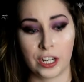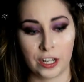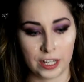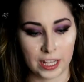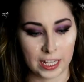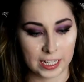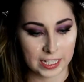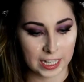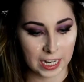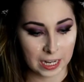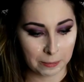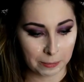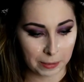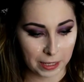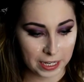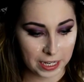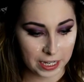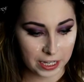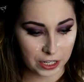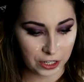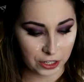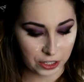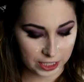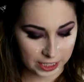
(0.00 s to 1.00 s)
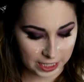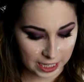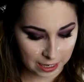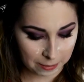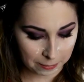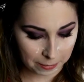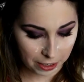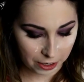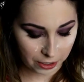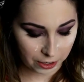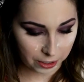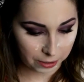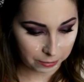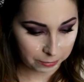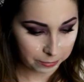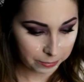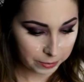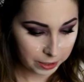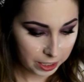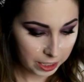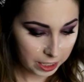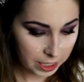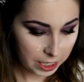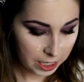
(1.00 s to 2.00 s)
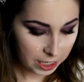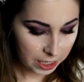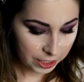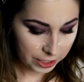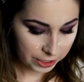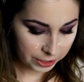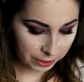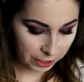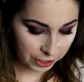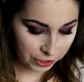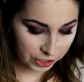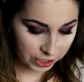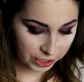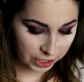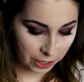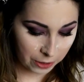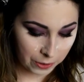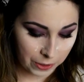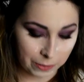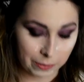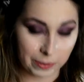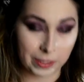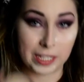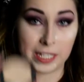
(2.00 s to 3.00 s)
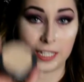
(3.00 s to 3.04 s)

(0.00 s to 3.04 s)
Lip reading: That's going to blend into your skin better. So I just go in with